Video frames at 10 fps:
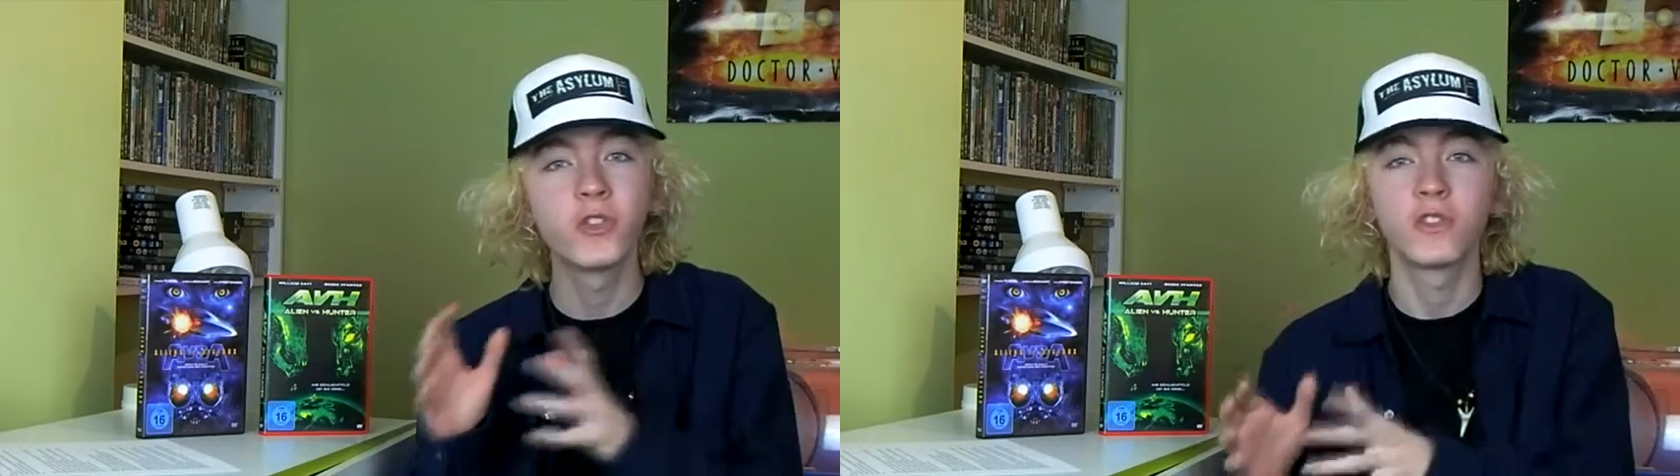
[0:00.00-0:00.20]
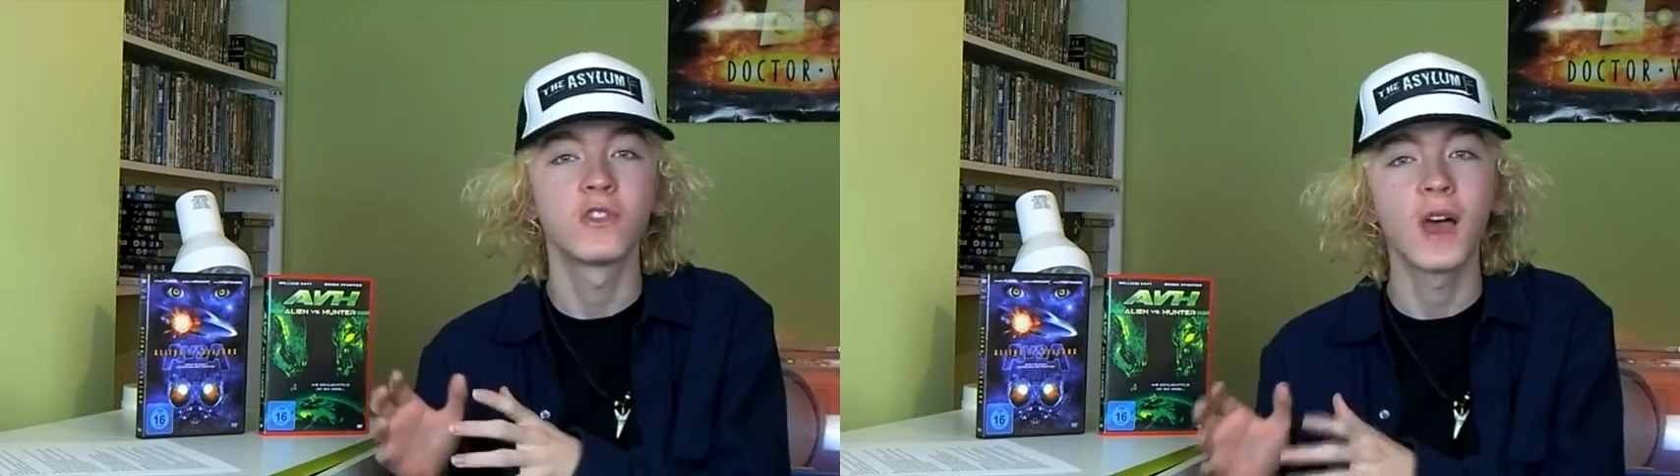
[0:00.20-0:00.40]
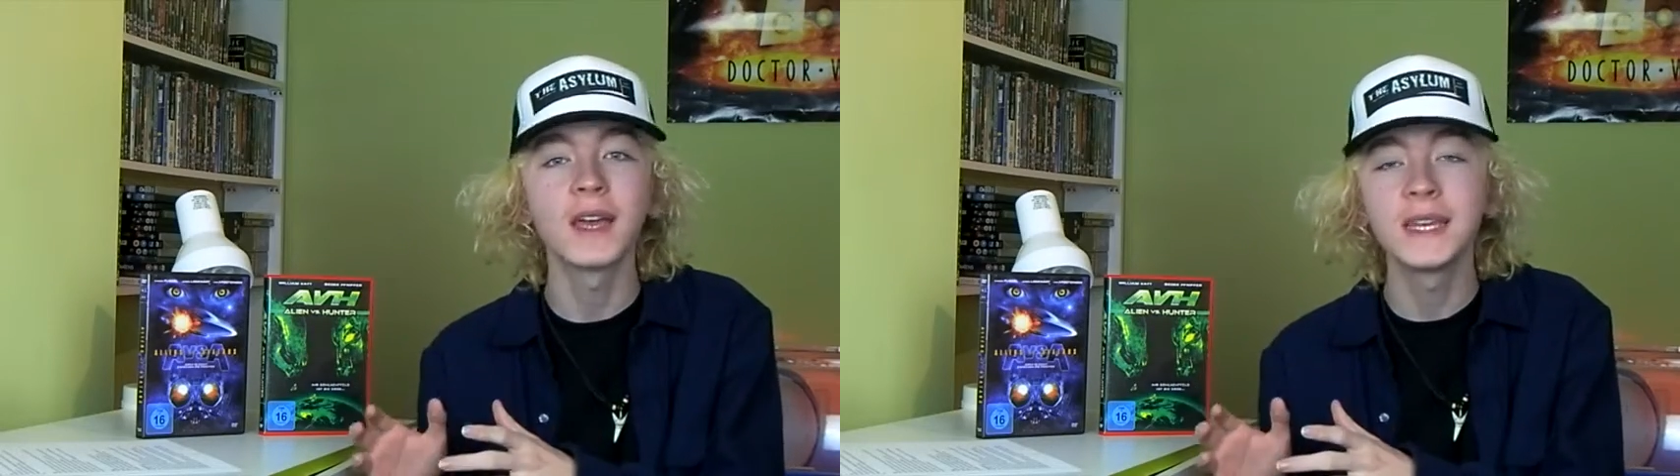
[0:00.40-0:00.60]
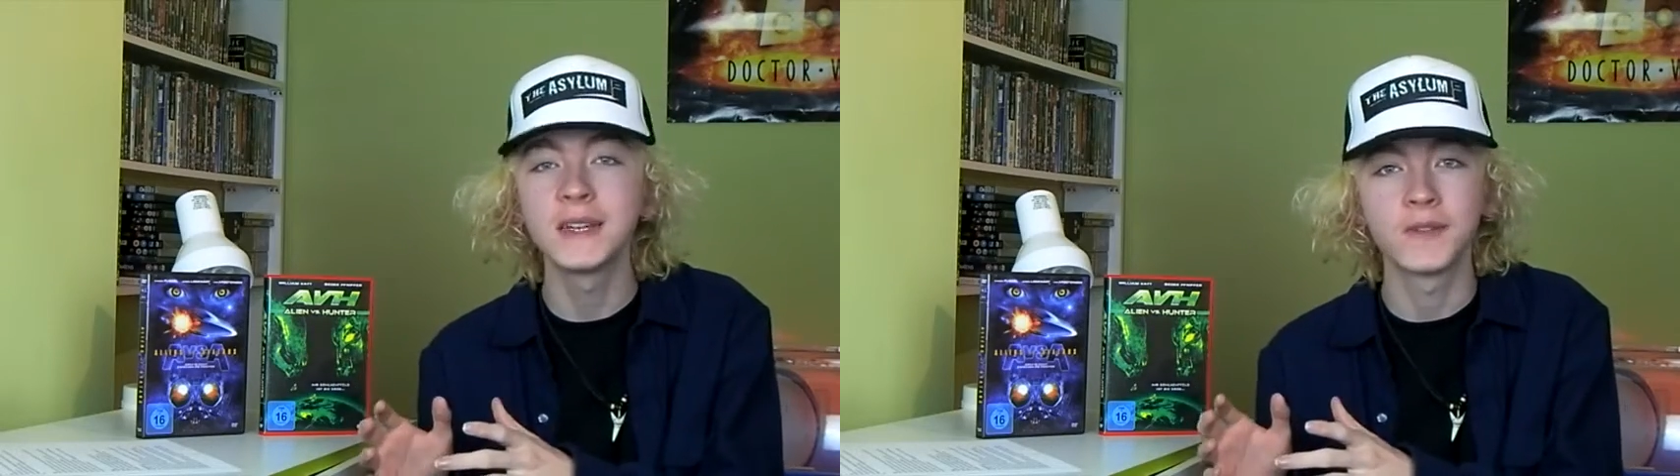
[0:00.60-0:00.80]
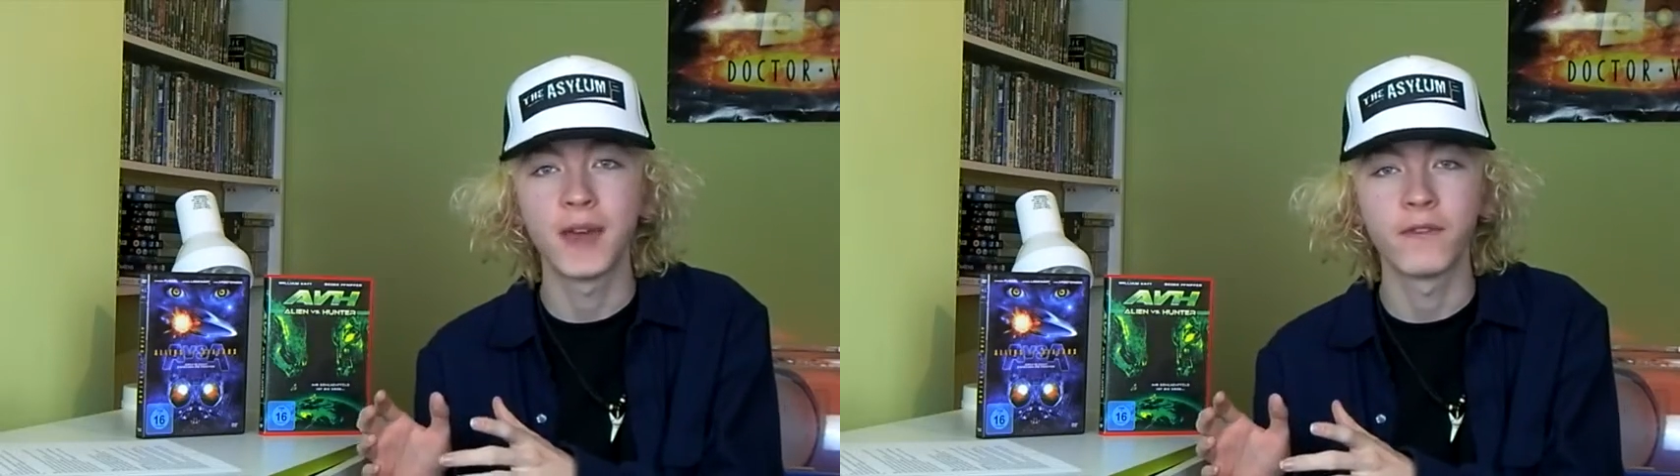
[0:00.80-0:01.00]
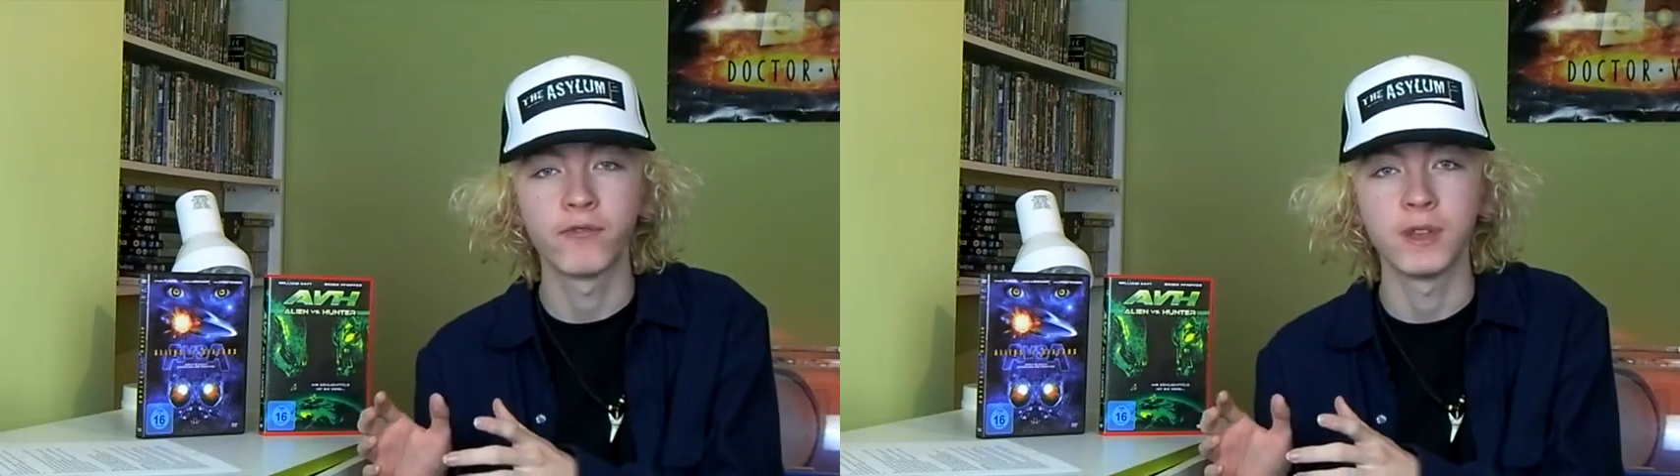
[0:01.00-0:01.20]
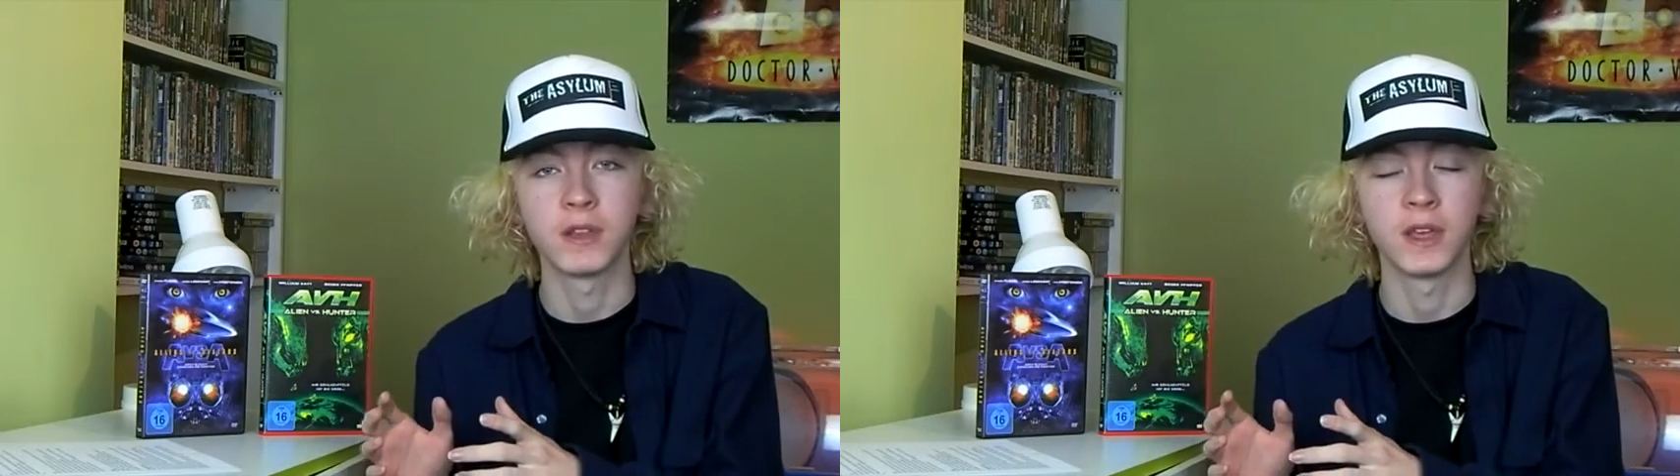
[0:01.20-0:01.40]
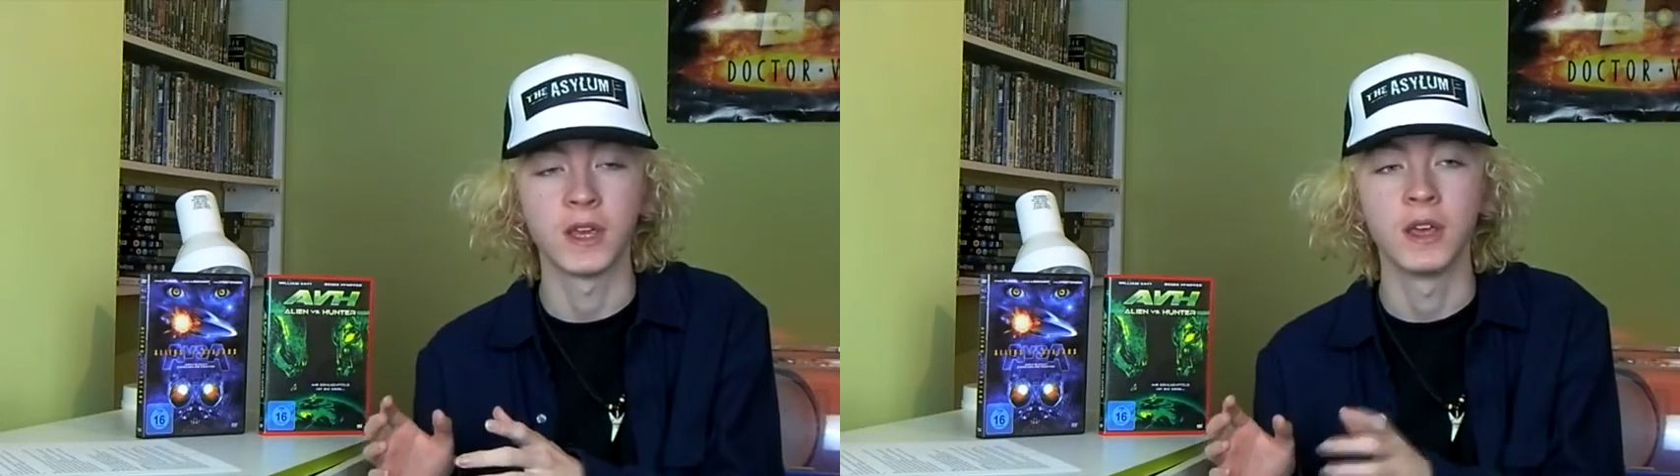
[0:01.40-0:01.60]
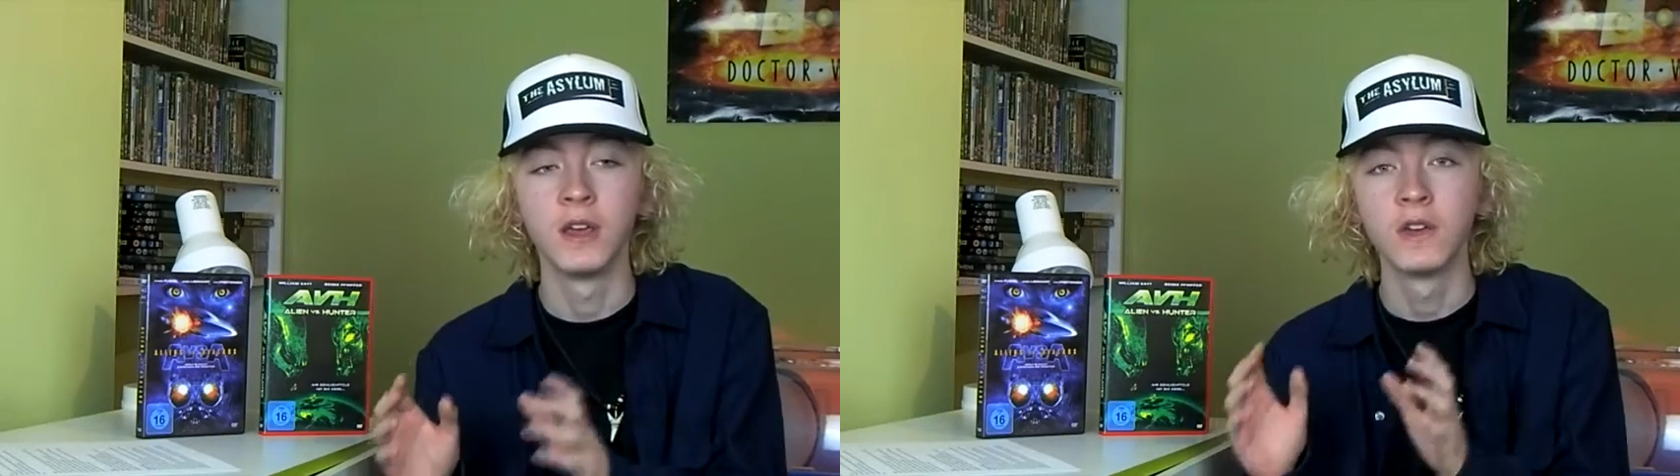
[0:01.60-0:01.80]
side of everything,